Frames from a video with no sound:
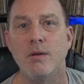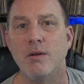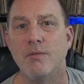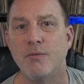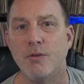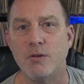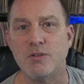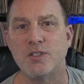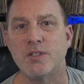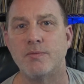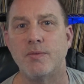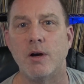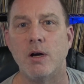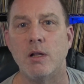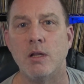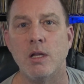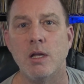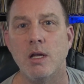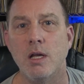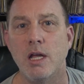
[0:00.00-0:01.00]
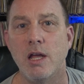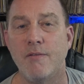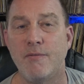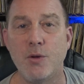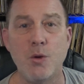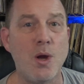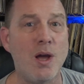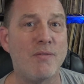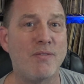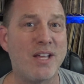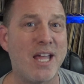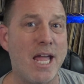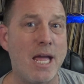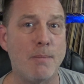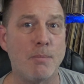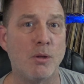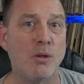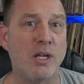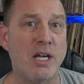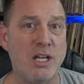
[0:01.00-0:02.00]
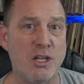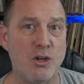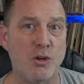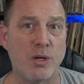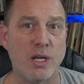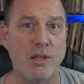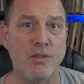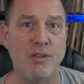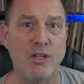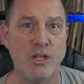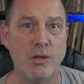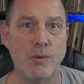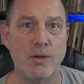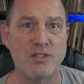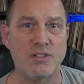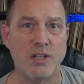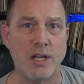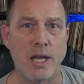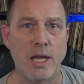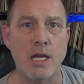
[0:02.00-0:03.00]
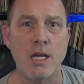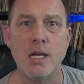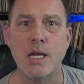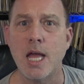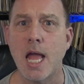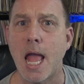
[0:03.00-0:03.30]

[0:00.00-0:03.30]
First of all, if you have cable and you're in the USA,